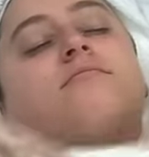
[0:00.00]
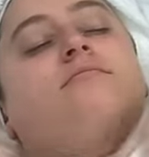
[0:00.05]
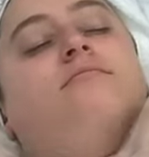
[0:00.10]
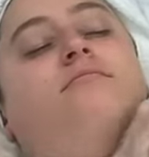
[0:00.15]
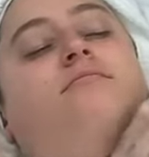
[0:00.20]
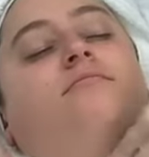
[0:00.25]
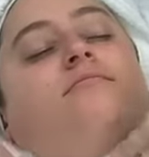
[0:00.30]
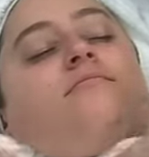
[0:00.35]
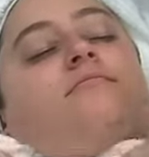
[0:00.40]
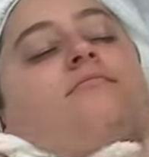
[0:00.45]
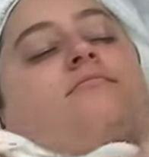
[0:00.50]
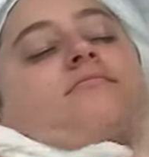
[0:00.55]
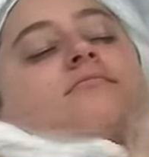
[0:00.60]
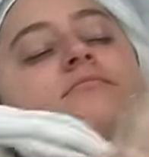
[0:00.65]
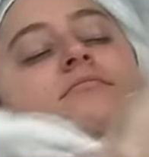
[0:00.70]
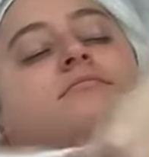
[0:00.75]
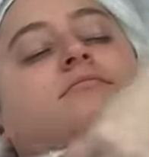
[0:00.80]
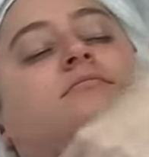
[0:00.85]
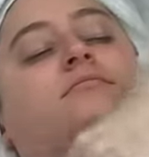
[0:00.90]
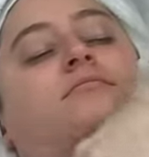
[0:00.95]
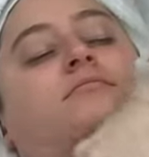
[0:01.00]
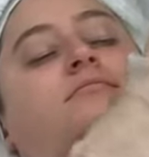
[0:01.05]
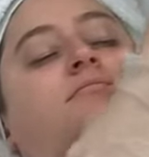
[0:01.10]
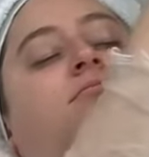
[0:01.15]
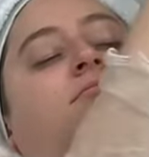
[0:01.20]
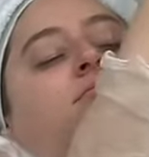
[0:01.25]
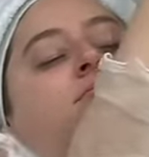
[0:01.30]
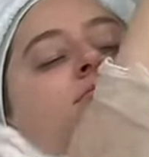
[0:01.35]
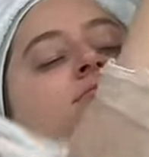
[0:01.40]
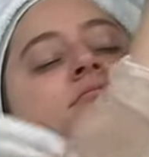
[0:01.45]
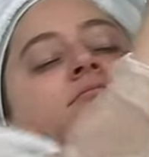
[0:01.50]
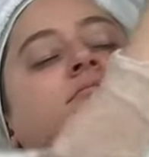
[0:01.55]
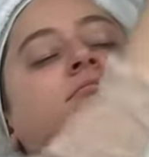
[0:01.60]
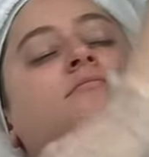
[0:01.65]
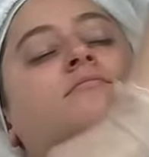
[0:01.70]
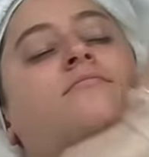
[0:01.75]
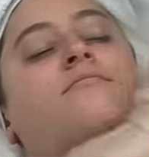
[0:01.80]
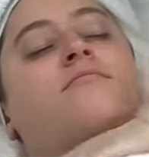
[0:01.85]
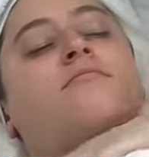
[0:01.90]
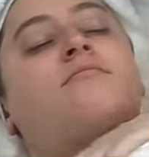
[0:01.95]

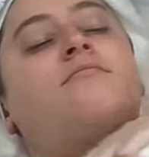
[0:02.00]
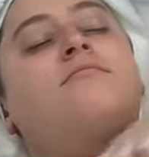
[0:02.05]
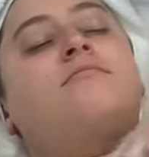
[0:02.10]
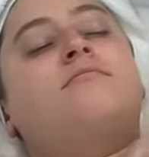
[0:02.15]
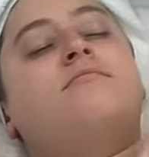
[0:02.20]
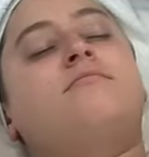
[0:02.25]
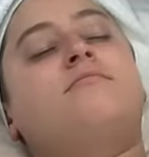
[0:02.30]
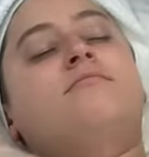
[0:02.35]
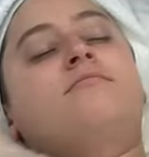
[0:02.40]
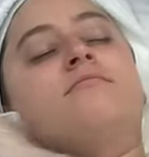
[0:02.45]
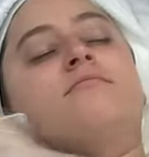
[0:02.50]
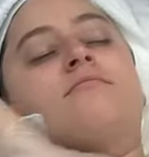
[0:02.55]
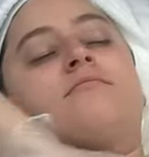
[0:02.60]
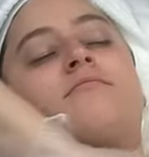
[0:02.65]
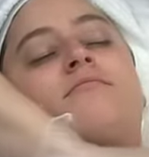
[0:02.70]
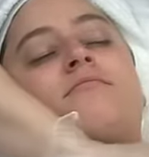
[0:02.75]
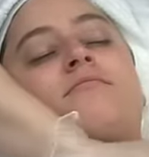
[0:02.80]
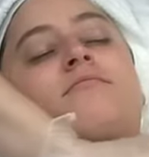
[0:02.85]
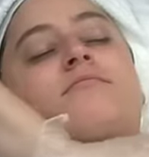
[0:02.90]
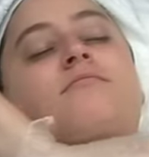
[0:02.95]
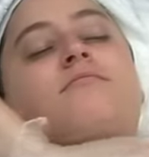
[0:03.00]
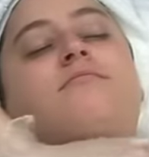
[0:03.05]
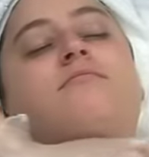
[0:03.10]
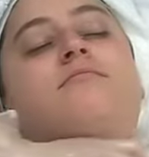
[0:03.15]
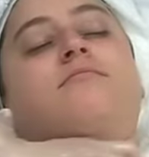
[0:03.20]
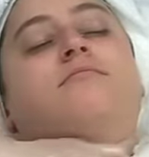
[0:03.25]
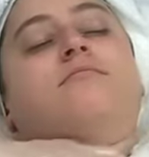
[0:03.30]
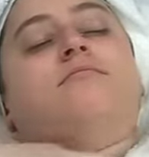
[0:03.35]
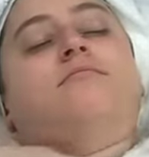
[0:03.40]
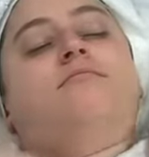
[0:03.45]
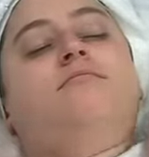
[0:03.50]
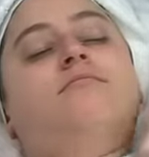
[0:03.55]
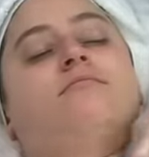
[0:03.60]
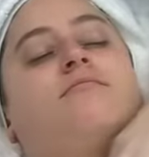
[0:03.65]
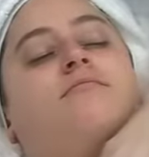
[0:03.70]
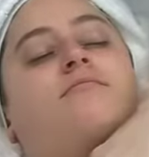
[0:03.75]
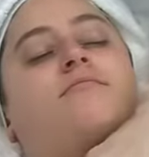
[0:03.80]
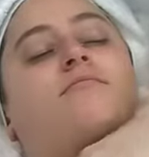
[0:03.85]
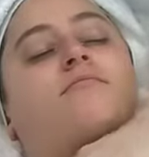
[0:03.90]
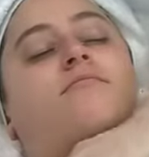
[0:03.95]

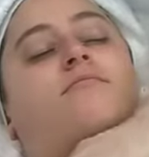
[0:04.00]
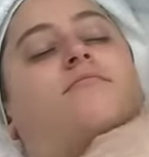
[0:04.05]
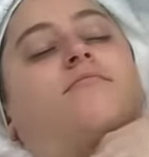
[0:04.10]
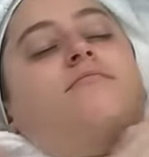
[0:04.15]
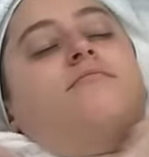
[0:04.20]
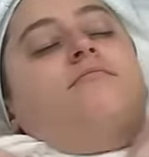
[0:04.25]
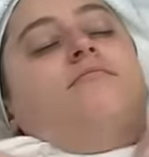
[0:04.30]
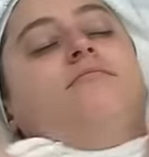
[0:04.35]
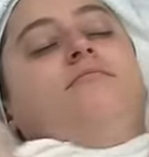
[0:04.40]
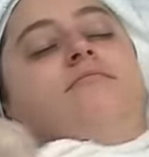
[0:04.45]
Nobody speaks.